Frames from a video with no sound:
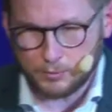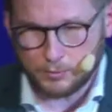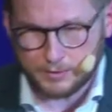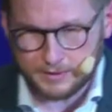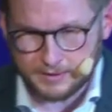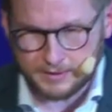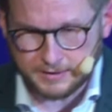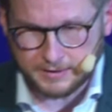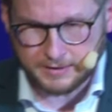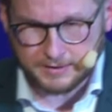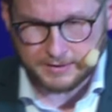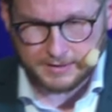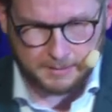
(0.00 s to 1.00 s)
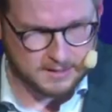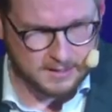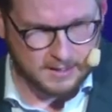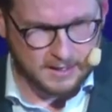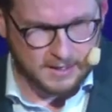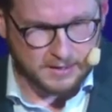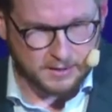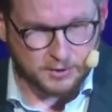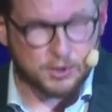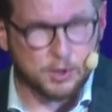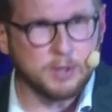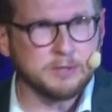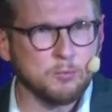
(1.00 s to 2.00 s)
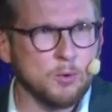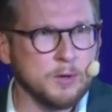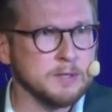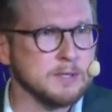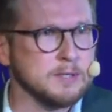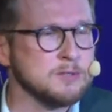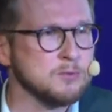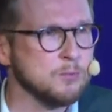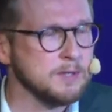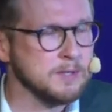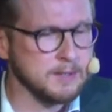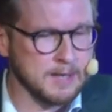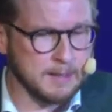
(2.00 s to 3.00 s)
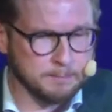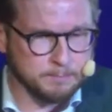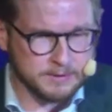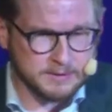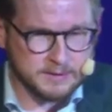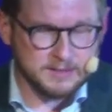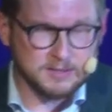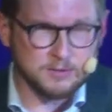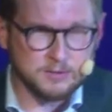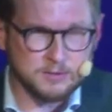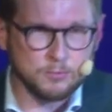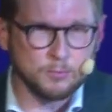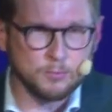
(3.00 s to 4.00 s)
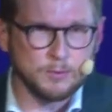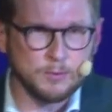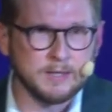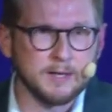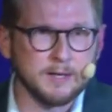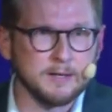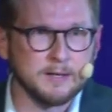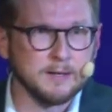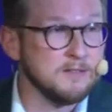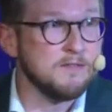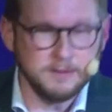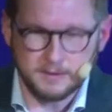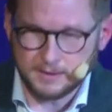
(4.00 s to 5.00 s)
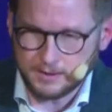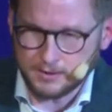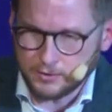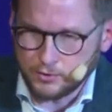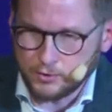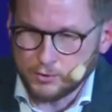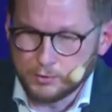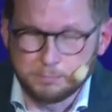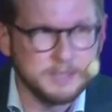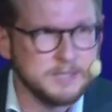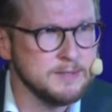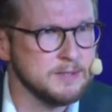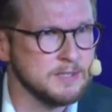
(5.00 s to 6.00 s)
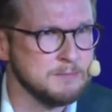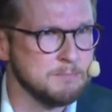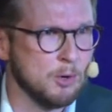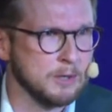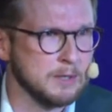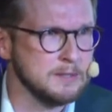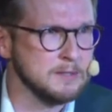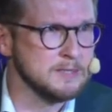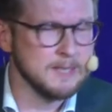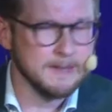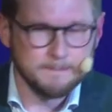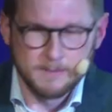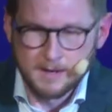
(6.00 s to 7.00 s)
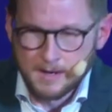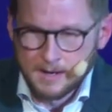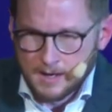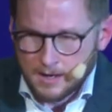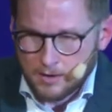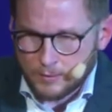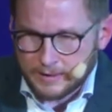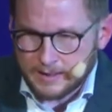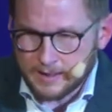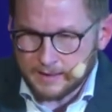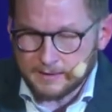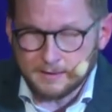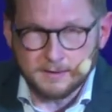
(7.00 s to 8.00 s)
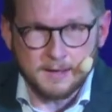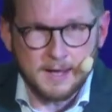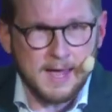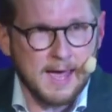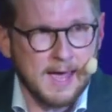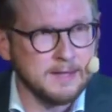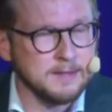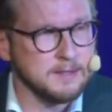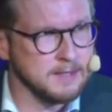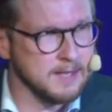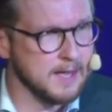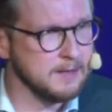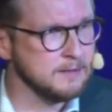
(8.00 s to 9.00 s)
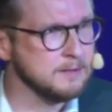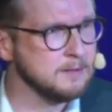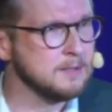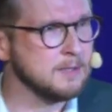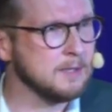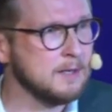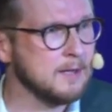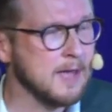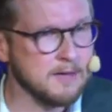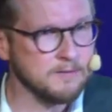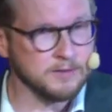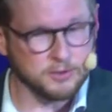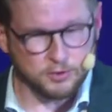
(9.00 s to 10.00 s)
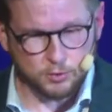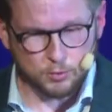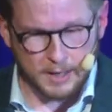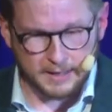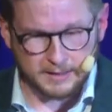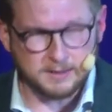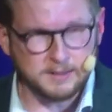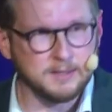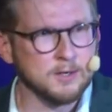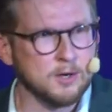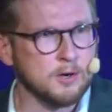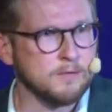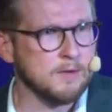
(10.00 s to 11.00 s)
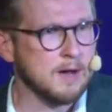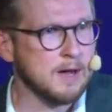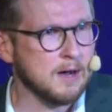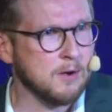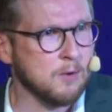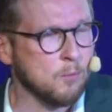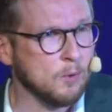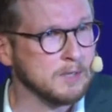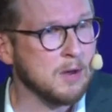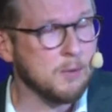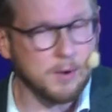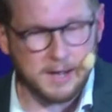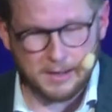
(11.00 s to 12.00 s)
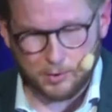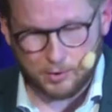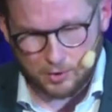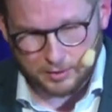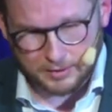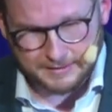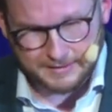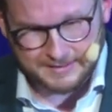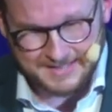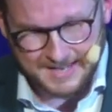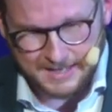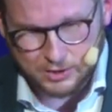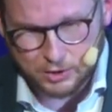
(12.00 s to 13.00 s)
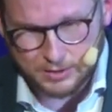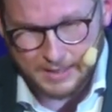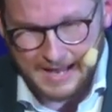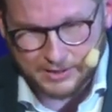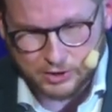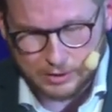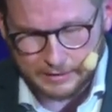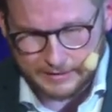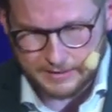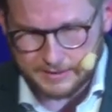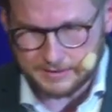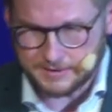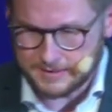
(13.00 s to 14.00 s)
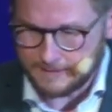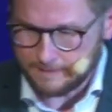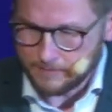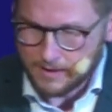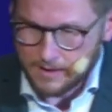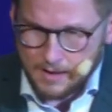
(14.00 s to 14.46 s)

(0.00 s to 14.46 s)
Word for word: within companies. And the third one is within companies, we can invent new business models. We can in the end uh, have a new idea of how what our, our organization actually is.